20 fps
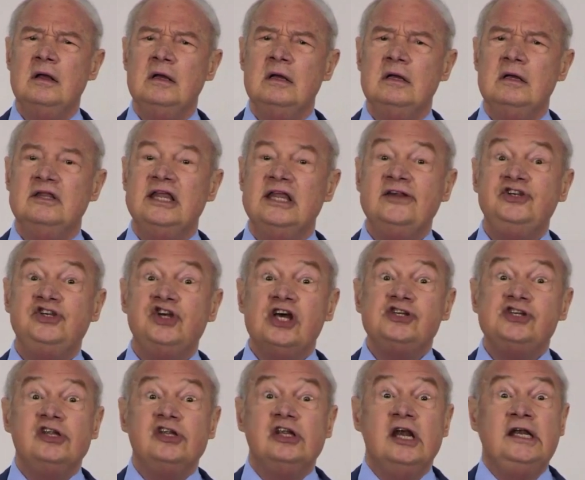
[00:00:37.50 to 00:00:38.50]
than
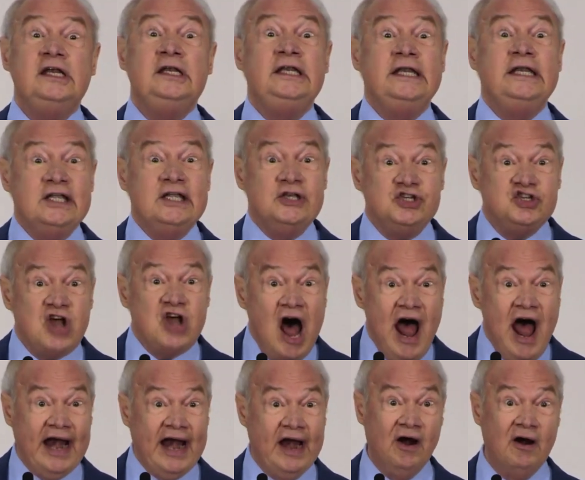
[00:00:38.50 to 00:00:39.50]
just the
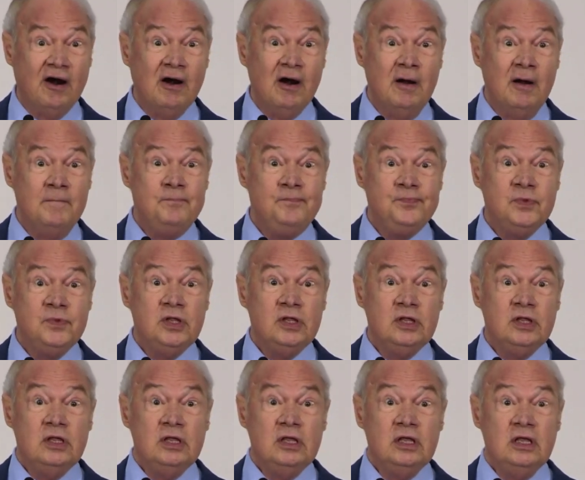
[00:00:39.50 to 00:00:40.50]
desire
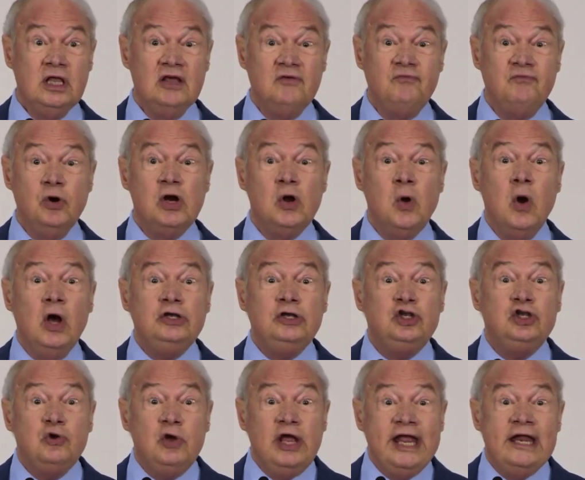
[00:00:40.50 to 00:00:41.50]
if we're going
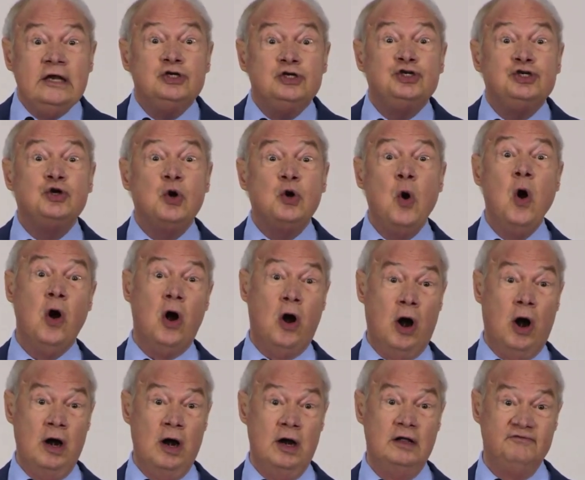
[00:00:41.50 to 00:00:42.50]
to
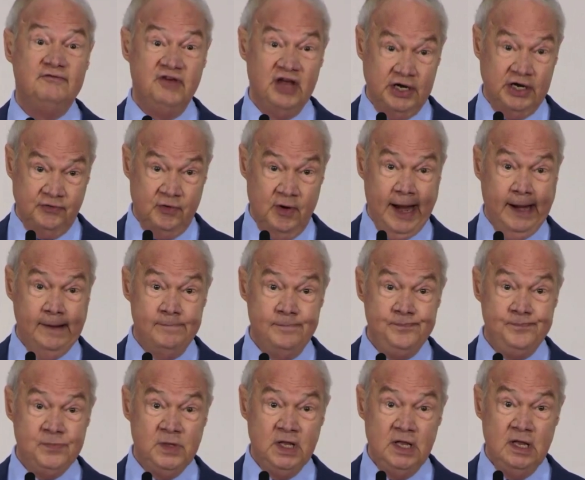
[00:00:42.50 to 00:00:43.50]
ensure victory.
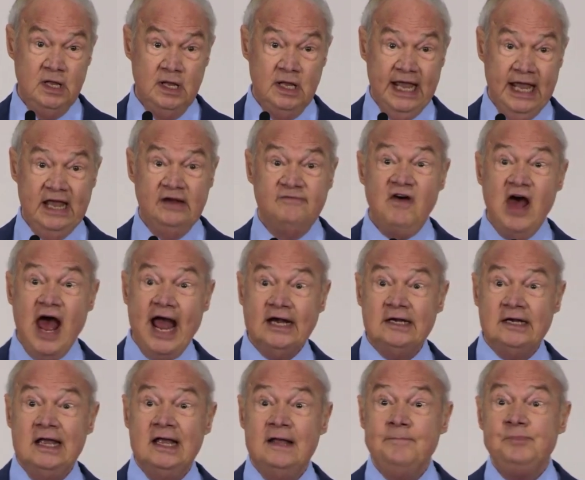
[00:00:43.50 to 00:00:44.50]
In fact,
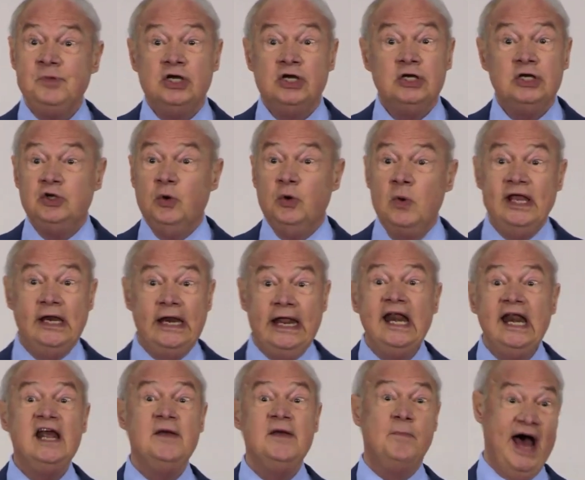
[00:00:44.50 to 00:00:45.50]
to win
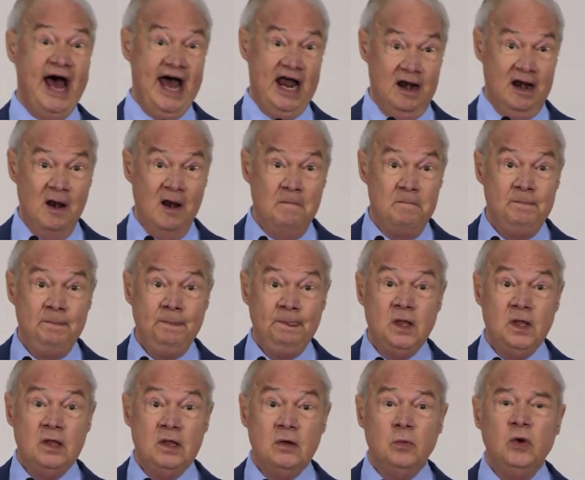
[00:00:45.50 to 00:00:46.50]
any battle,
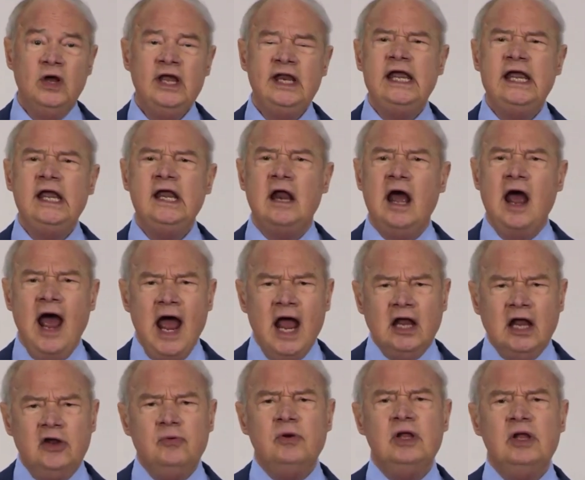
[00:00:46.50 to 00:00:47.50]
we need
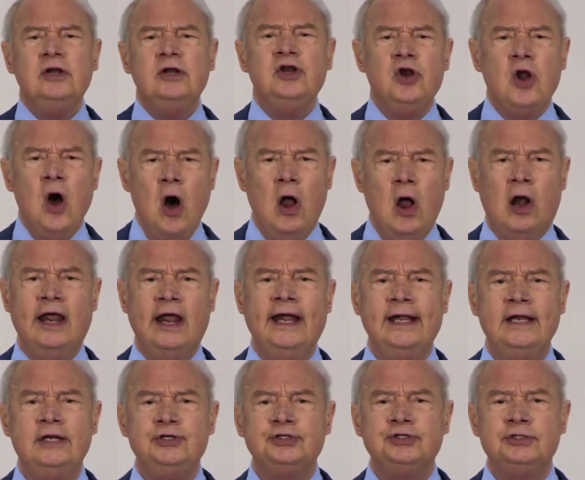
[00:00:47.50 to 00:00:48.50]
accurate
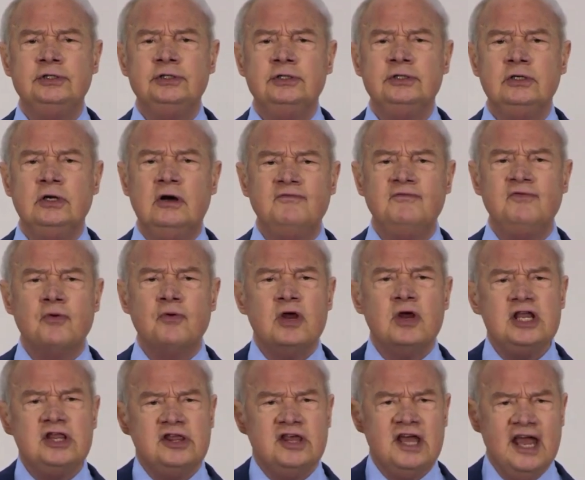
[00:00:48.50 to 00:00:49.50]
knowledge of three
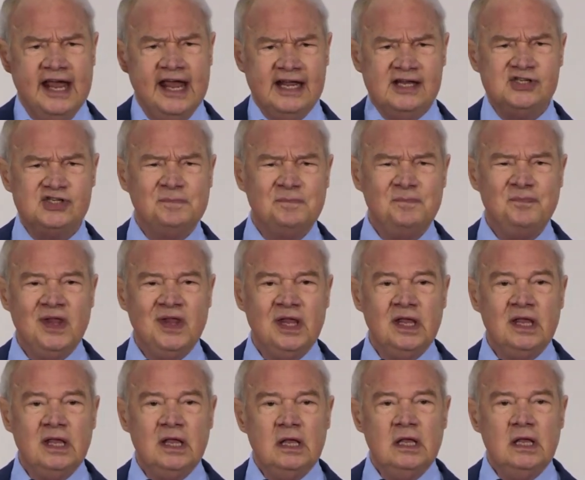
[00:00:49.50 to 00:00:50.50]
things.
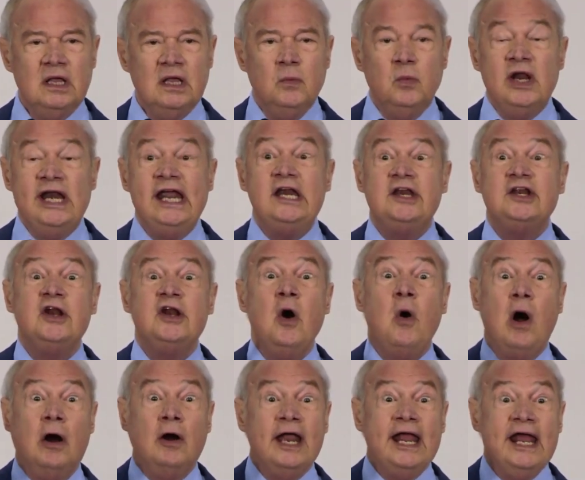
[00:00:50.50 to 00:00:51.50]
We need to know
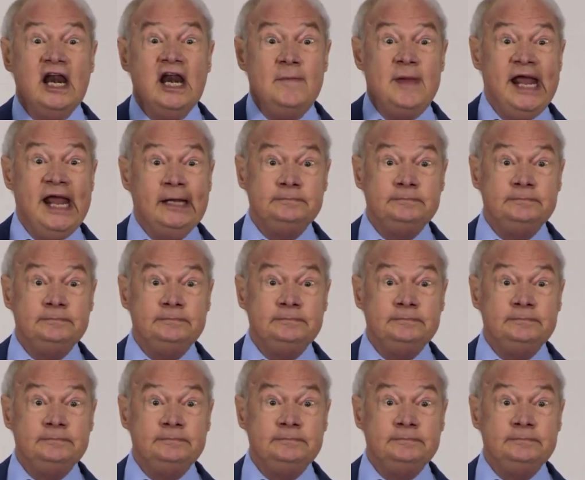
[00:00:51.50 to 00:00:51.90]
our enemy,